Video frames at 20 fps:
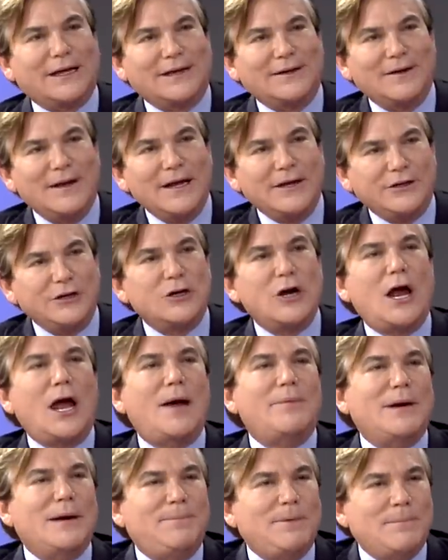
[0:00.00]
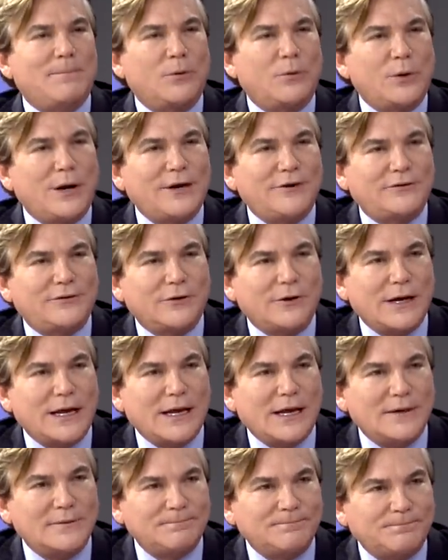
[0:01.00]
yeah. you know how many people raise their
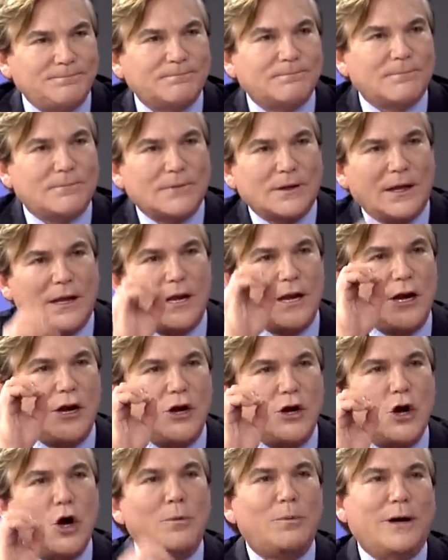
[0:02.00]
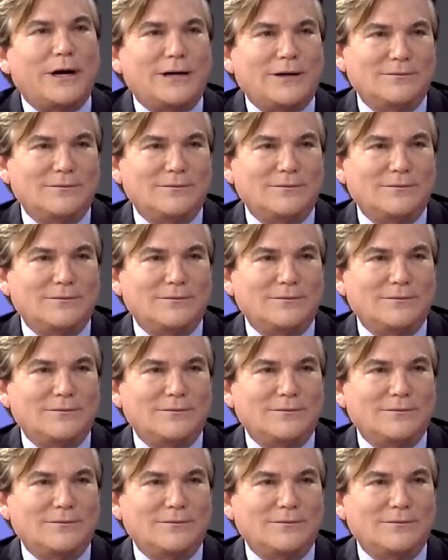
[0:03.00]
hand? Nobody.